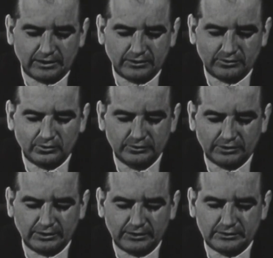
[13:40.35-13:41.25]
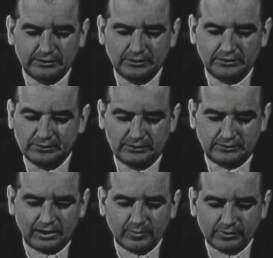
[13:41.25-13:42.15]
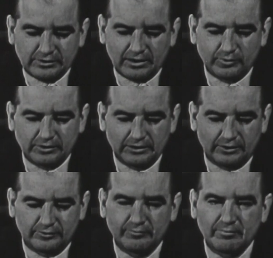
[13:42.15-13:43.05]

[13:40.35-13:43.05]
that I told Gillette time and time again